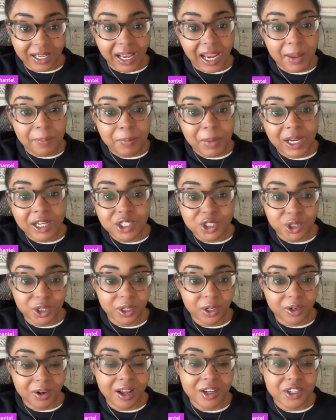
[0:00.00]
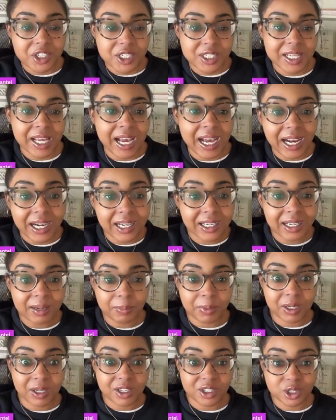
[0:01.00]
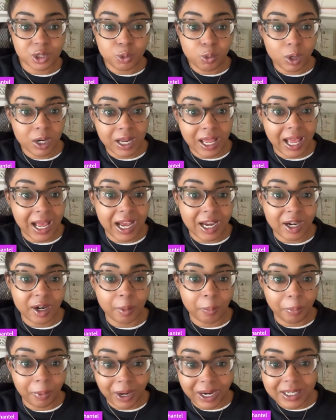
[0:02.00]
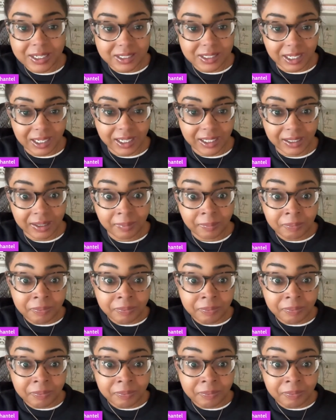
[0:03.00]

And make sure you're not just adding it because you want a higher price tag.